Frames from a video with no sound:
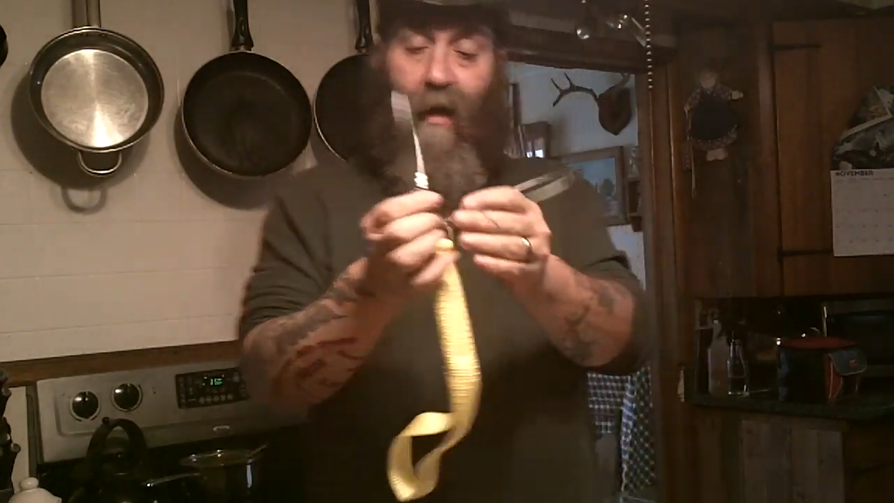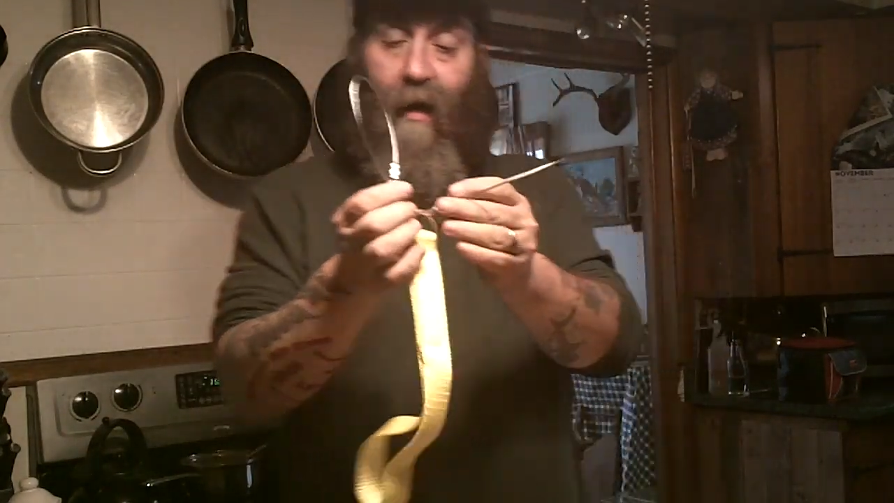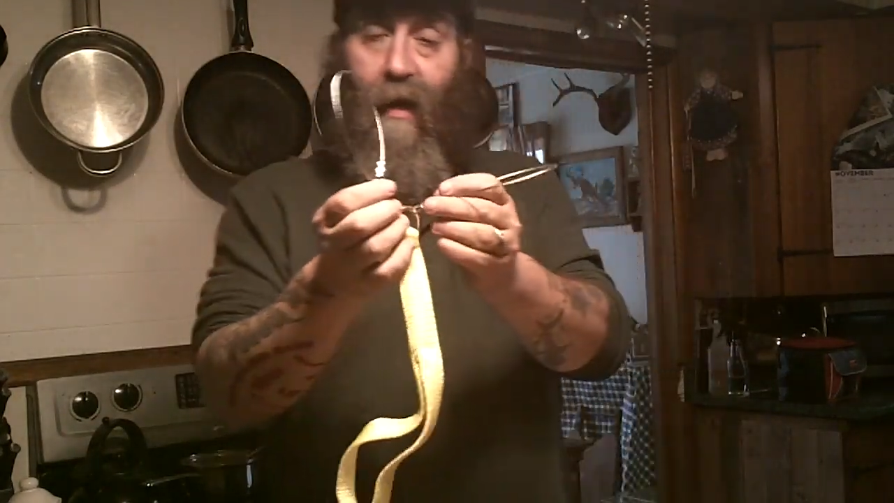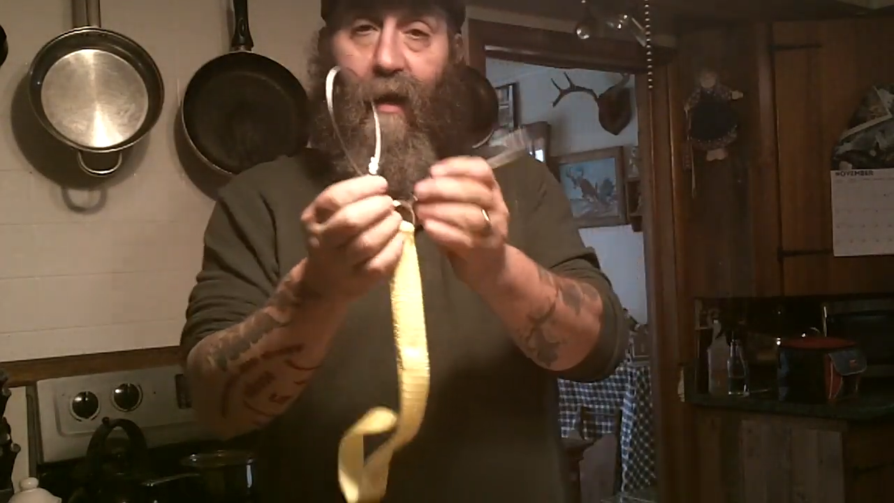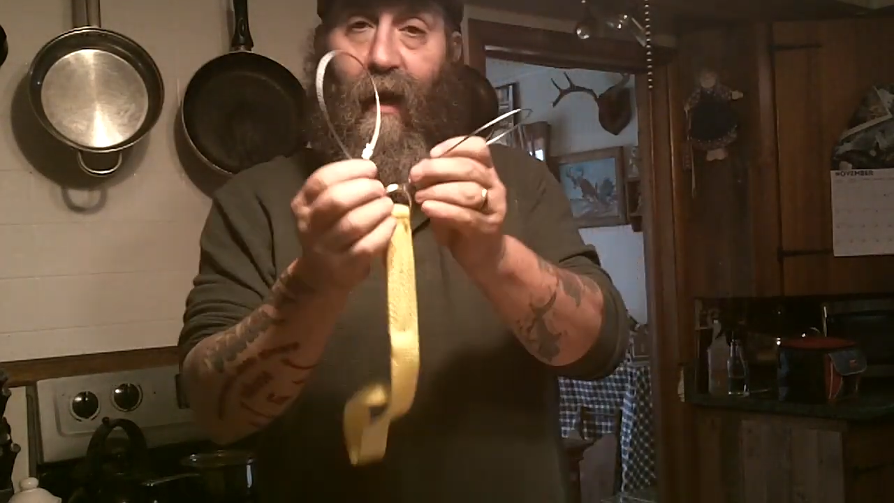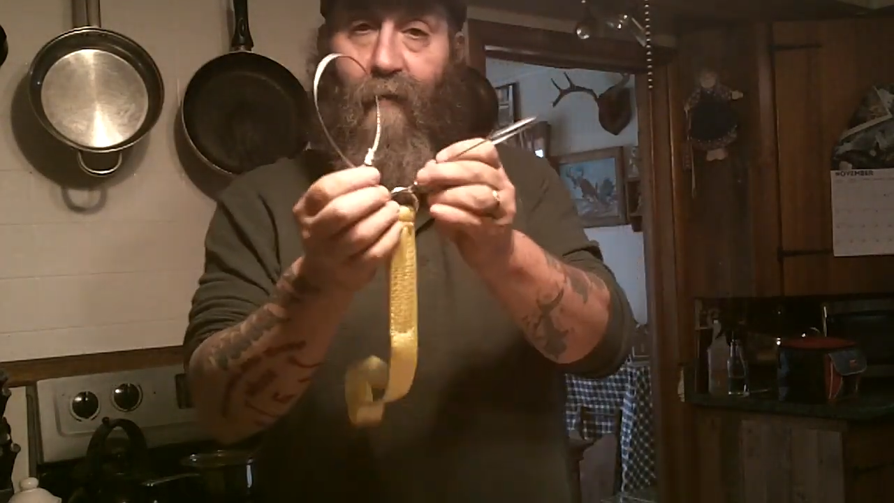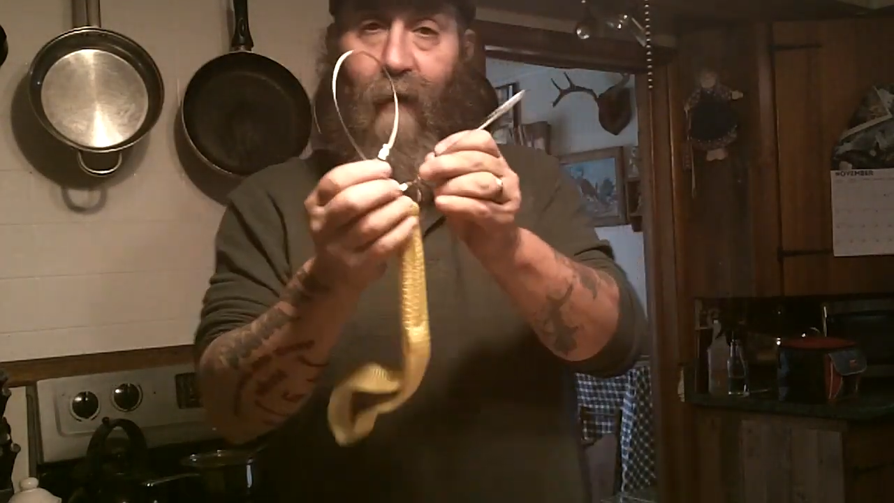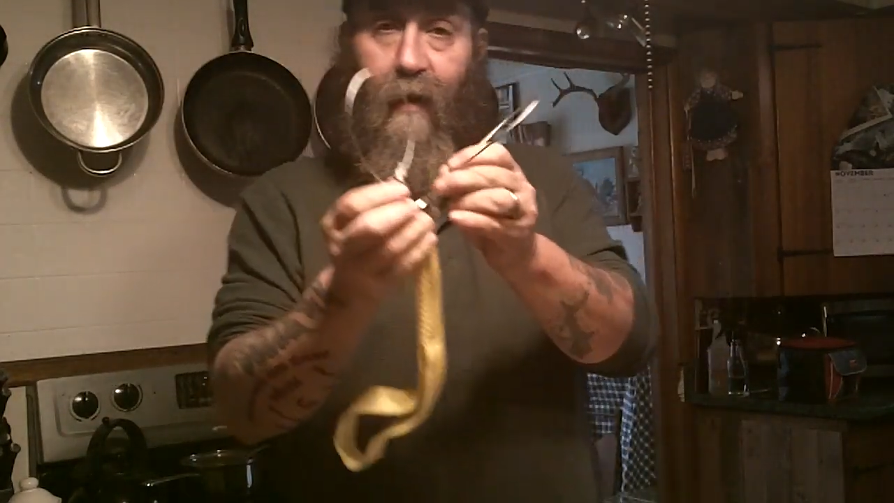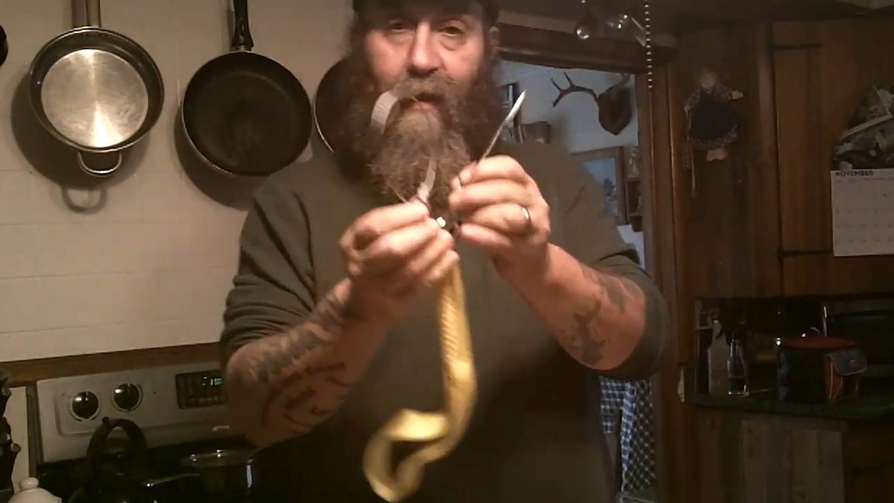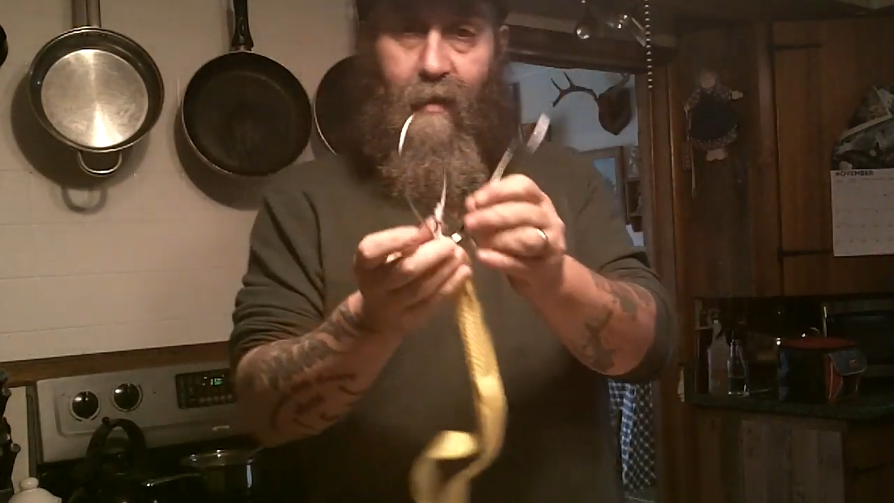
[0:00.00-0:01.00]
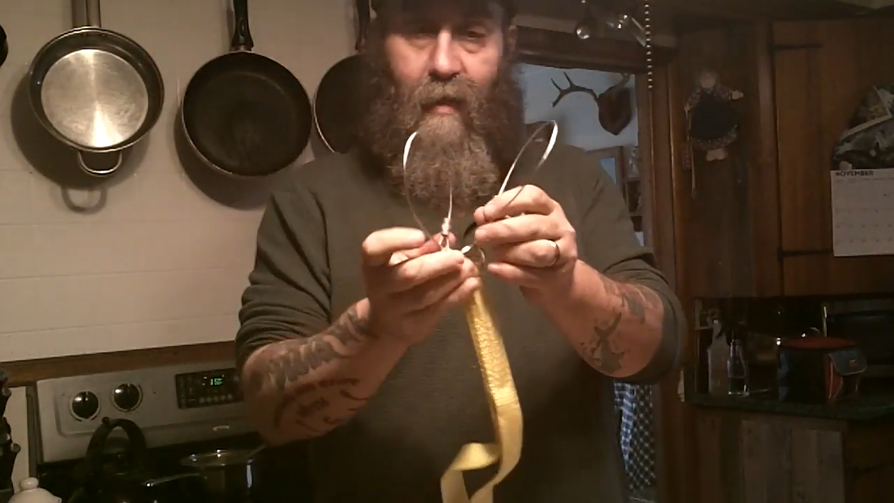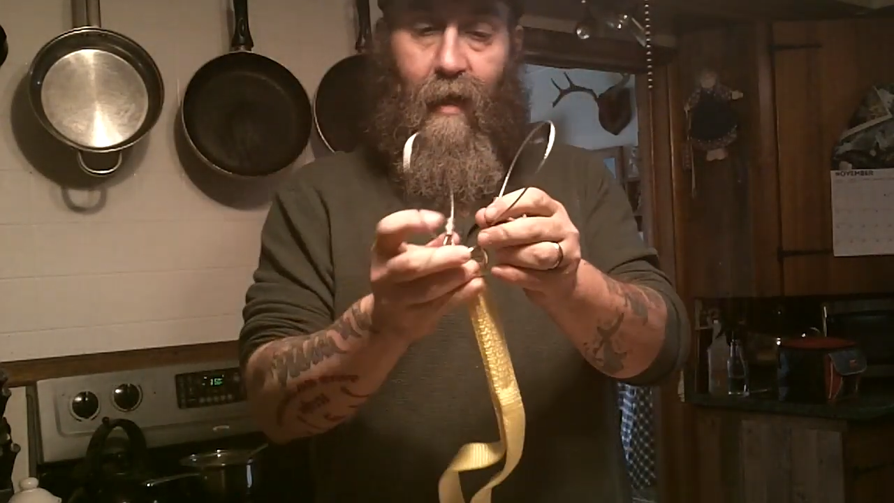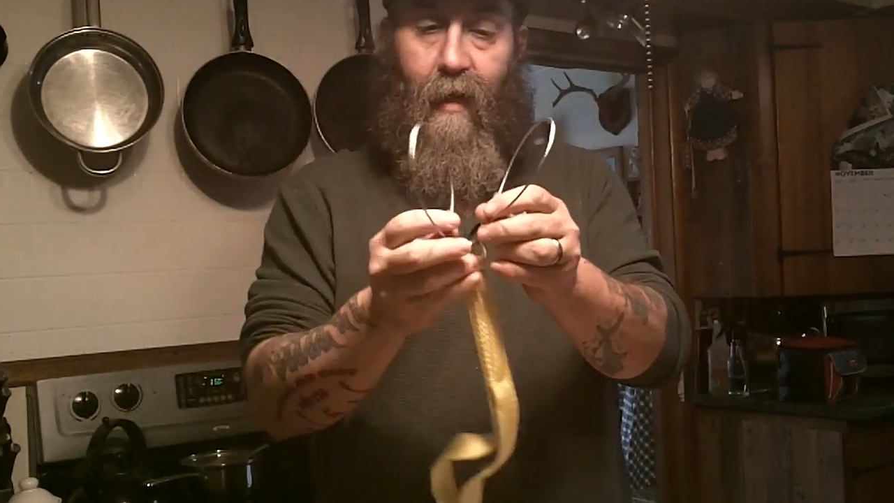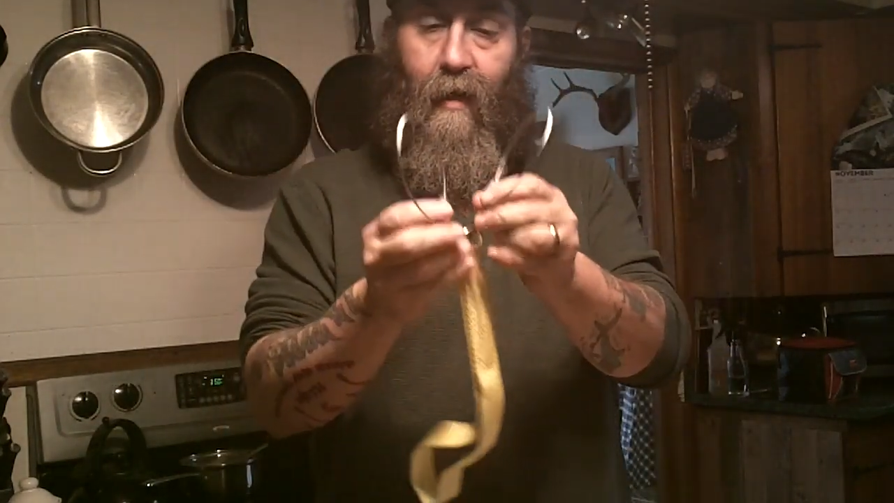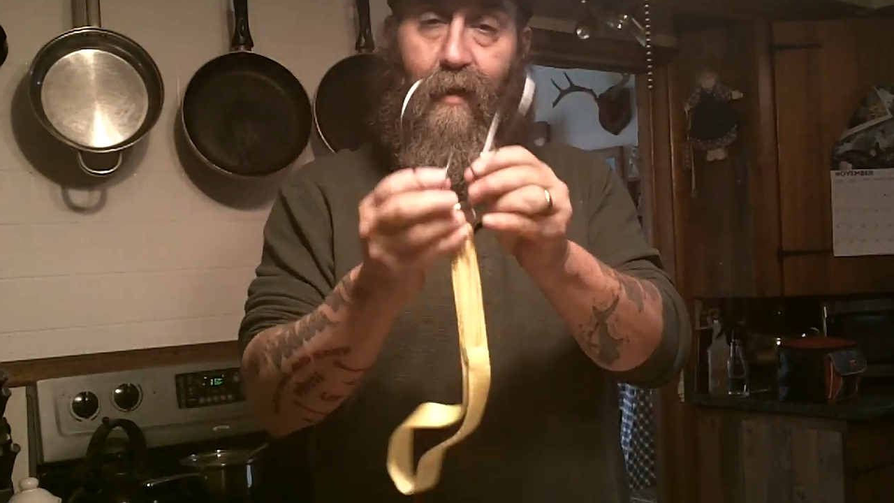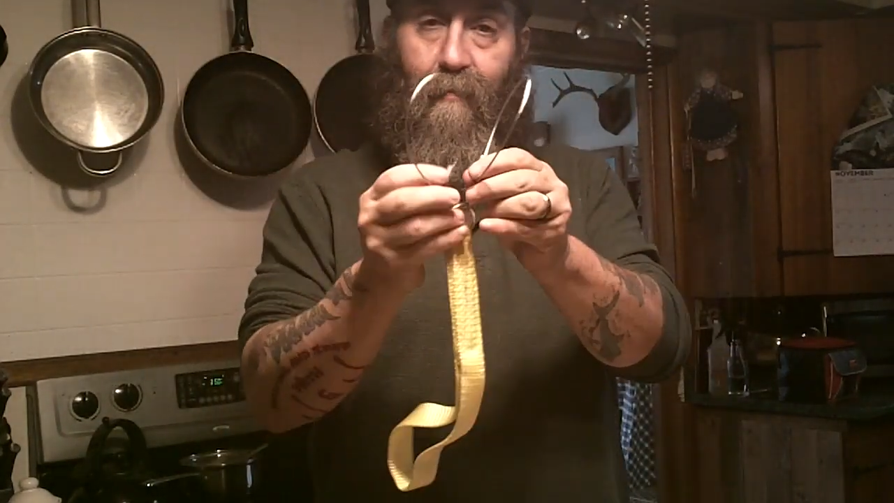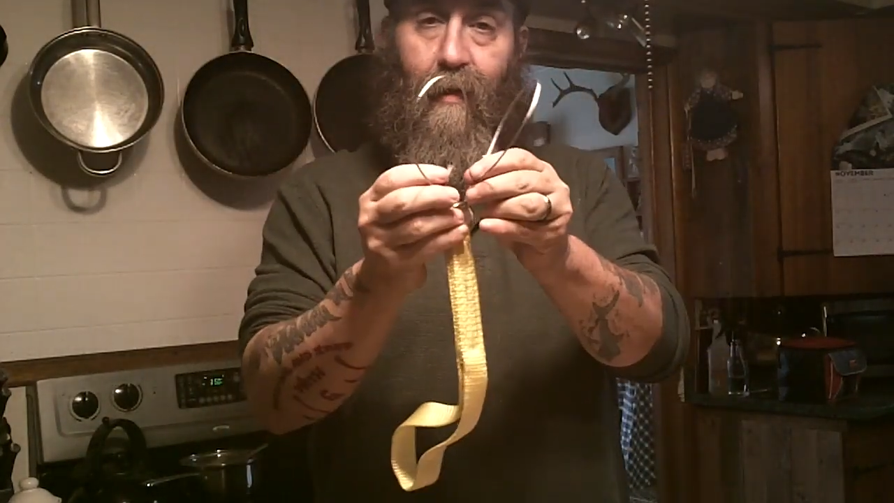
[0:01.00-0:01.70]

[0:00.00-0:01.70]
and a great design that you